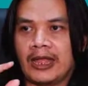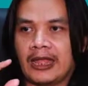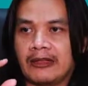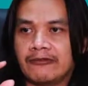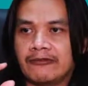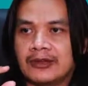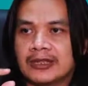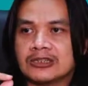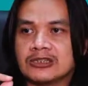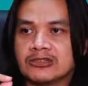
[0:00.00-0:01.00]

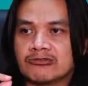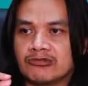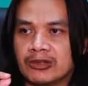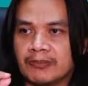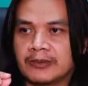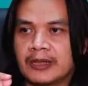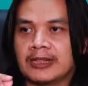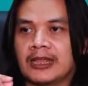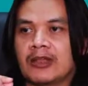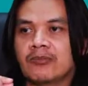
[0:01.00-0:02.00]
every strip
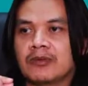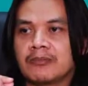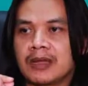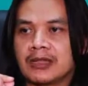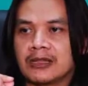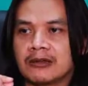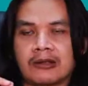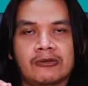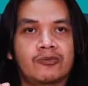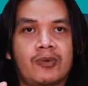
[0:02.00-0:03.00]
that can be made
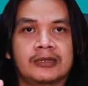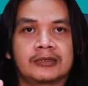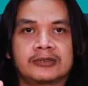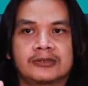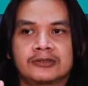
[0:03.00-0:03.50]
around 1.